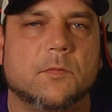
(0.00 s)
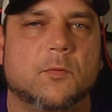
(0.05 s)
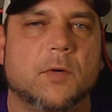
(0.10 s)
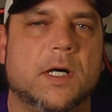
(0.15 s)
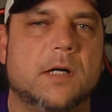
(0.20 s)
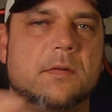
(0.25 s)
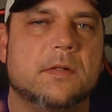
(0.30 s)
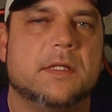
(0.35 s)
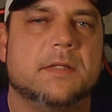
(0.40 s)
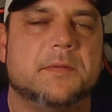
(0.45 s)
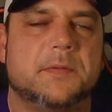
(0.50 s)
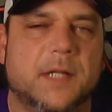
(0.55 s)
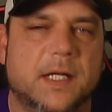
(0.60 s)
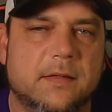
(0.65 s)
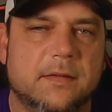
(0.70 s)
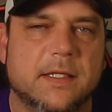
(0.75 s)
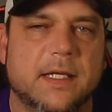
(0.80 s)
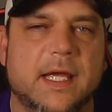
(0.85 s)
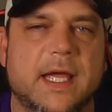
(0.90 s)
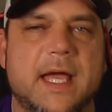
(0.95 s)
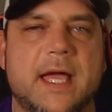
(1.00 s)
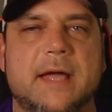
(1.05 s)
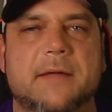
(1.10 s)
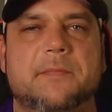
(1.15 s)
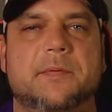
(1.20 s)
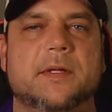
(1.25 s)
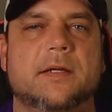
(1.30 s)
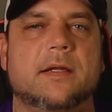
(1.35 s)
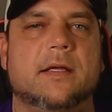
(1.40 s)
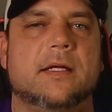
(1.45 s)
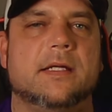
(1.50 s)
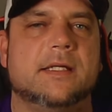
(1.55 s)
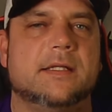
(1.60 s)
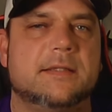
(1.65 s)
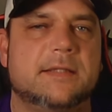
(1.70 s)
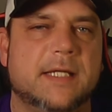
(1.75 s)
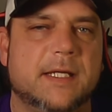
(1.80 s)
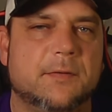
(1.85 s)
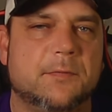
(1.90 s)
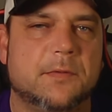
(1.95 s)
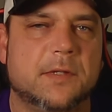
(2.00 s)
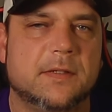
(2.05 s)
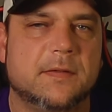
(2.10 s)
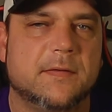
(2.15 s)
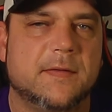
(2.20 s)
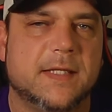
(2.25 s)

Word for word: Well, it finally happened. I hit that one